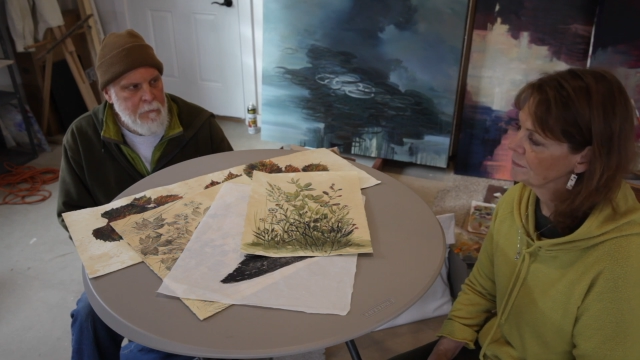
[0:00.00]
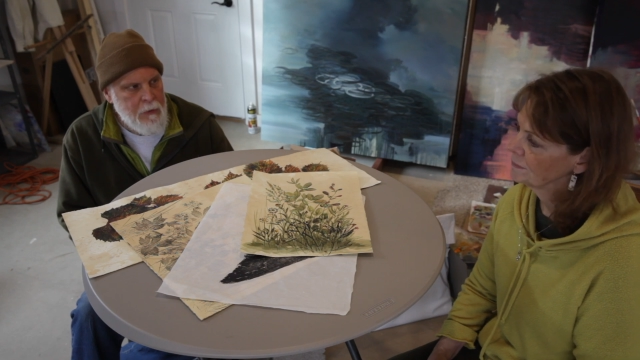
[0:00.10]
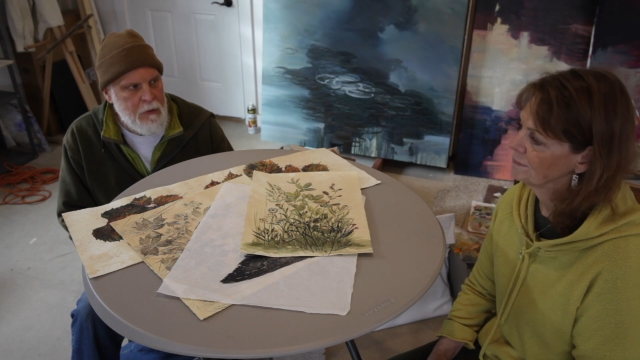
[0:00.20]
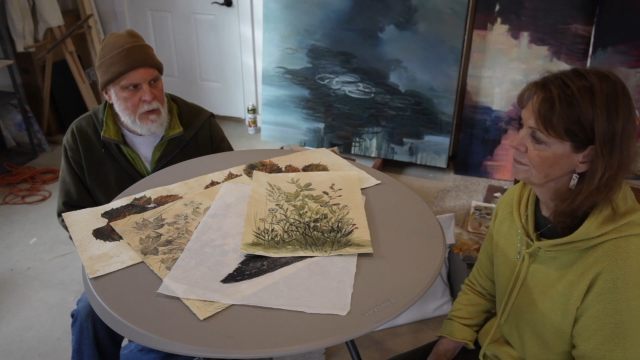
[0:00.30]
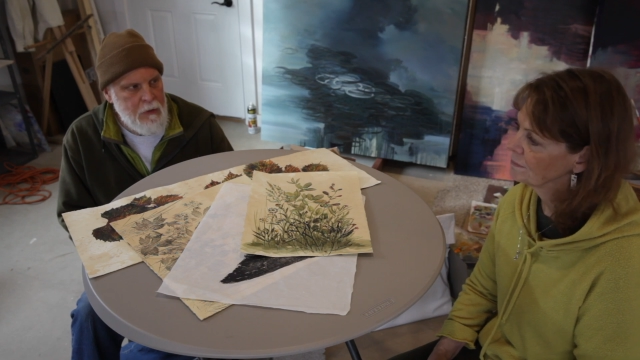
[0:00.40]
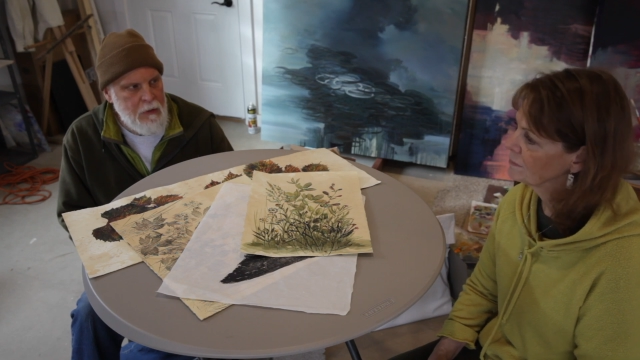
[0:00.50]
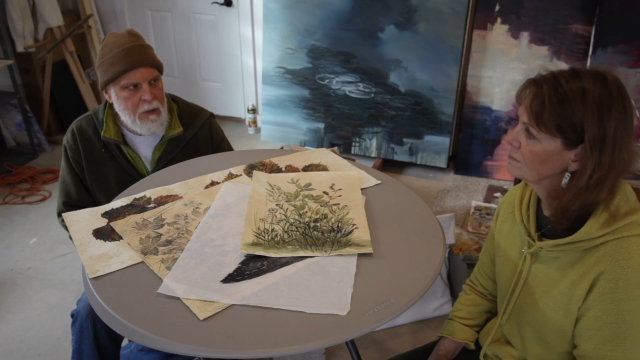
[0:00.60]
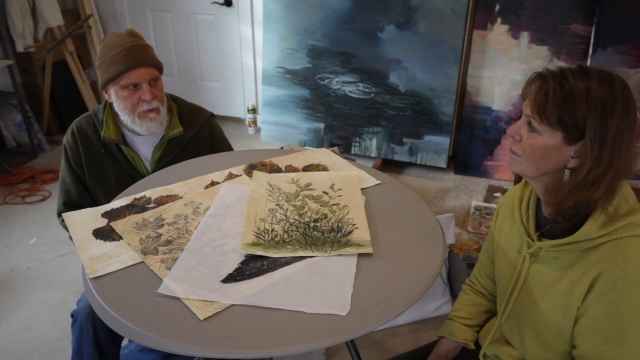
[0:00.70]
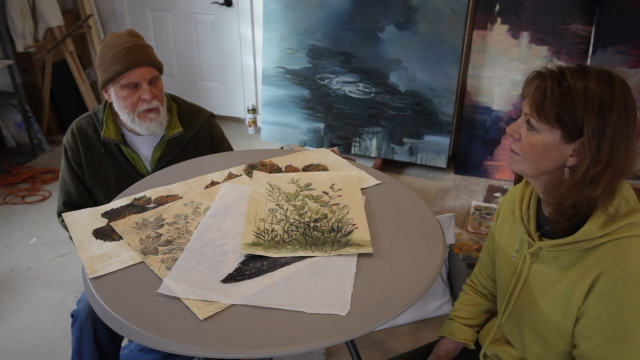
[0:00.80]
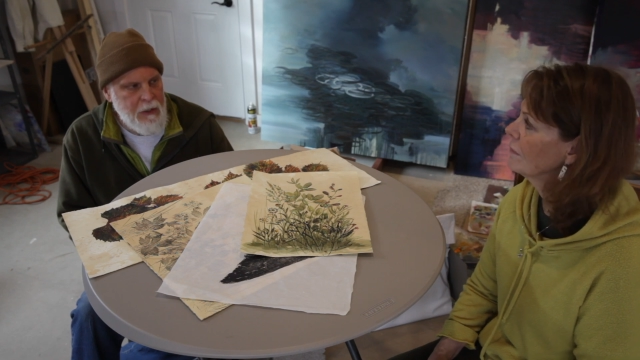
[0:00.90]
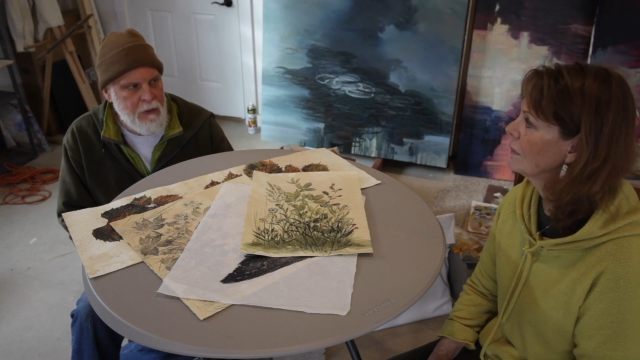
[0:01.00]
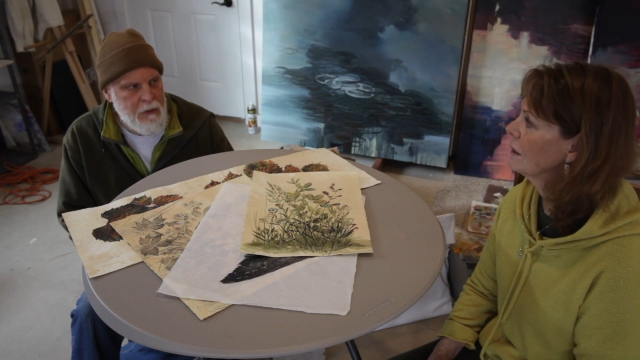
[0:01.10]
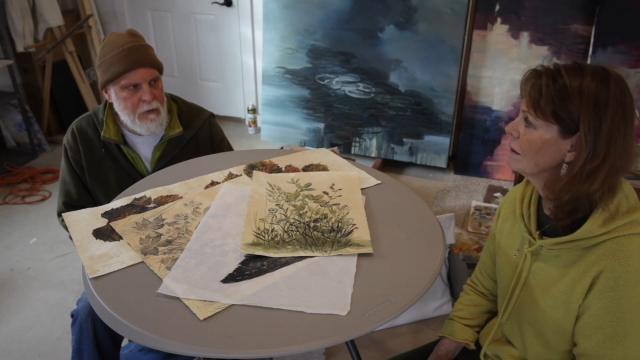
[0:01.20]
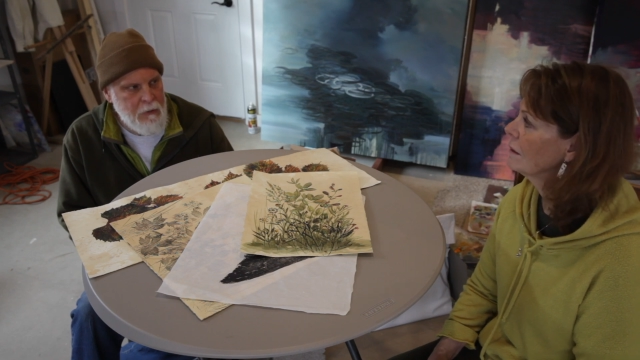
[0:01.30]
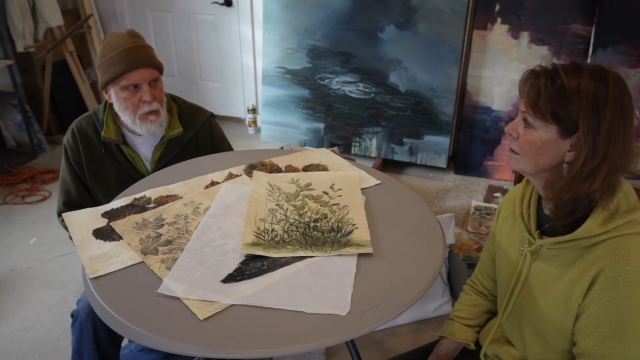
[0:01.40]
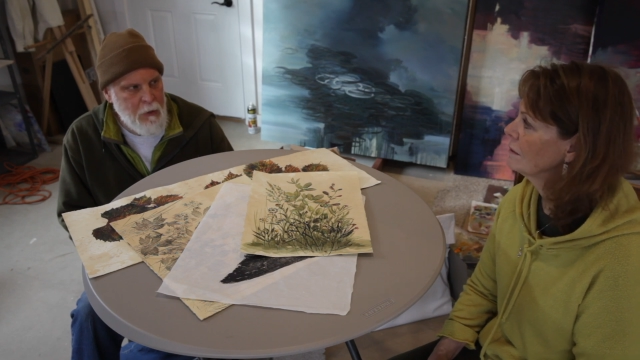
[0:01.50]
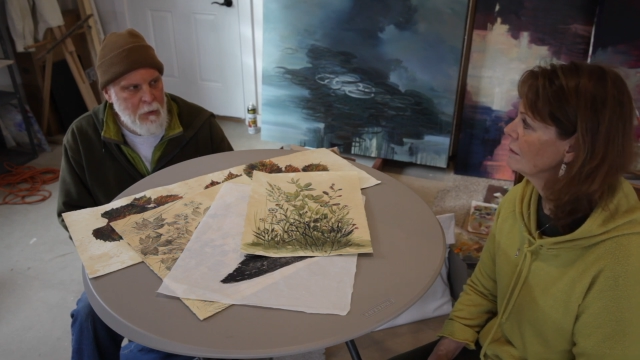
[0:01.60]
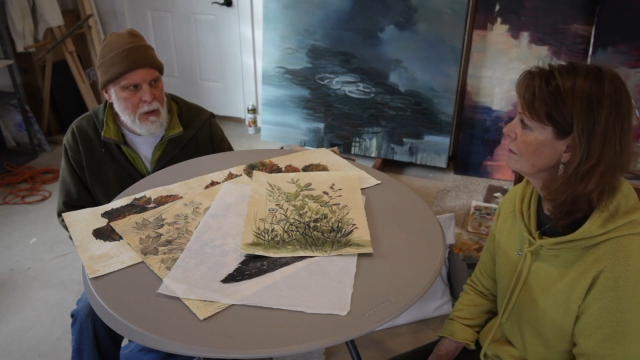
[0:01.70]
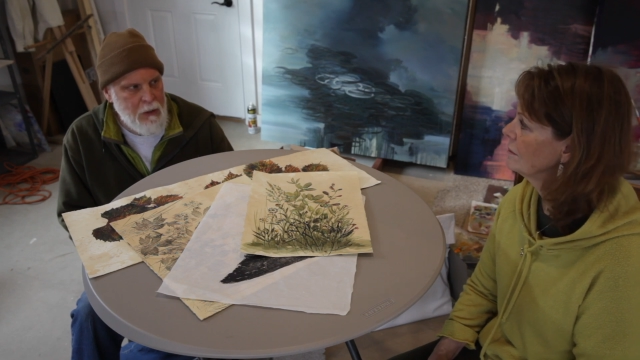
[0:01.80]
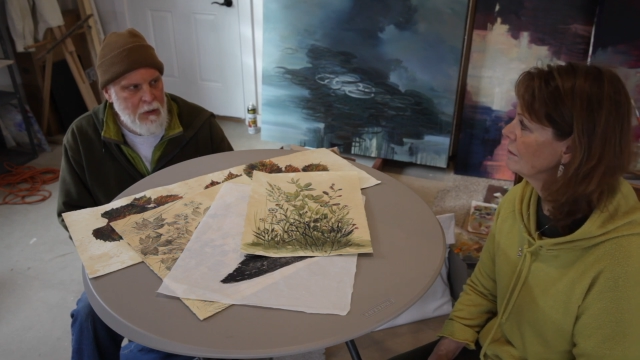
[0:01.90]
Speaker 1: So do you find you're doing more
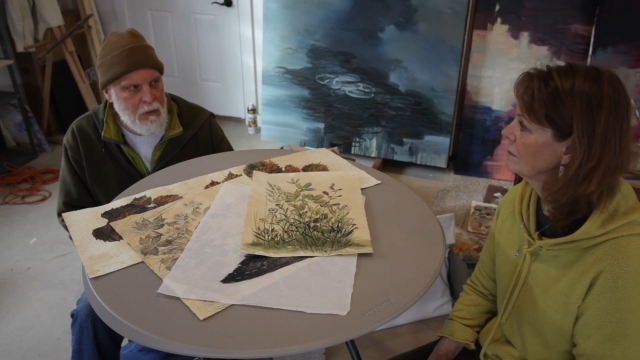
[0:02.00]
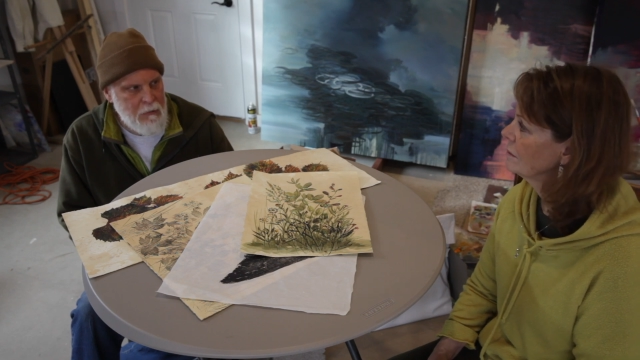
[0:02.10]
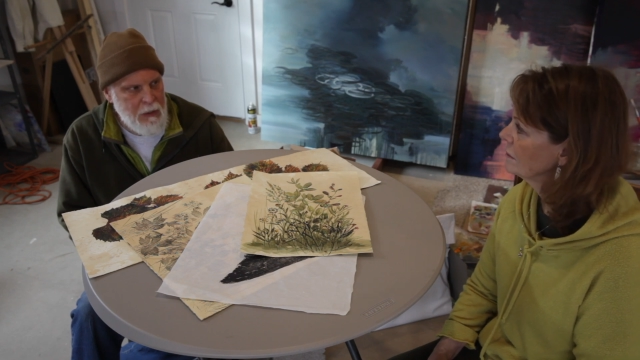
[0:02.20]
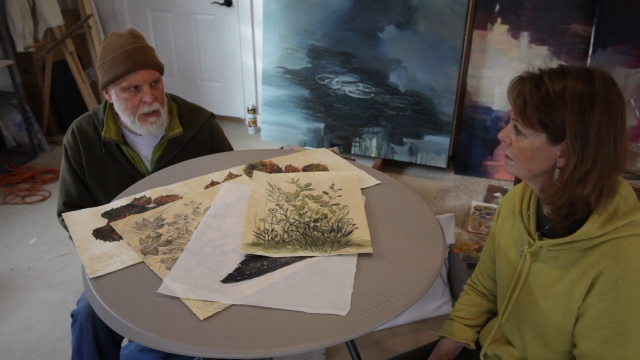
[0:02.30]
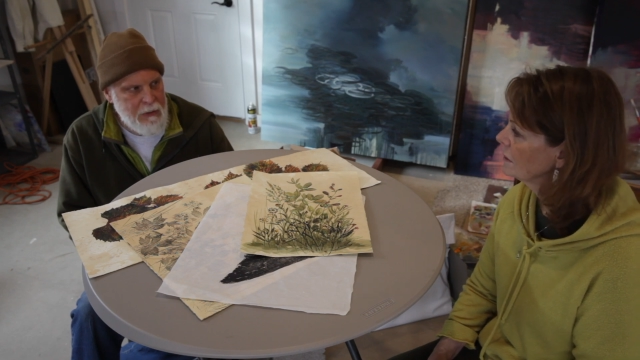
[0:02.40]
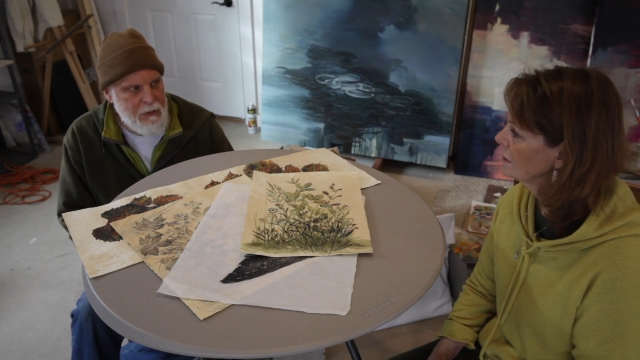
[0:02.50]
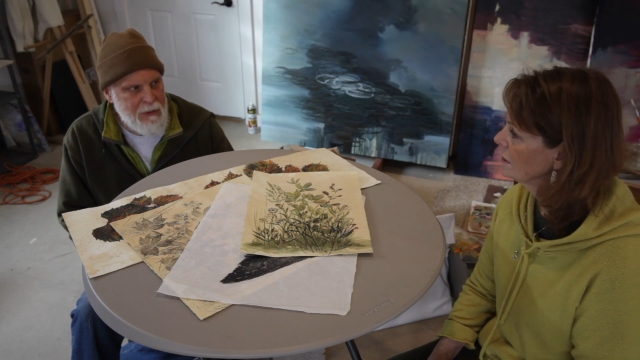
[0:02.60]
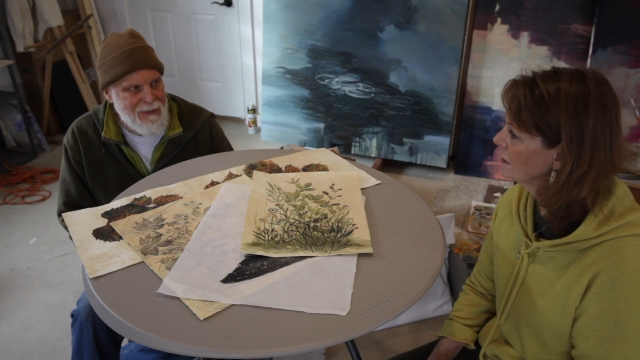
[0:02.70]
work or less?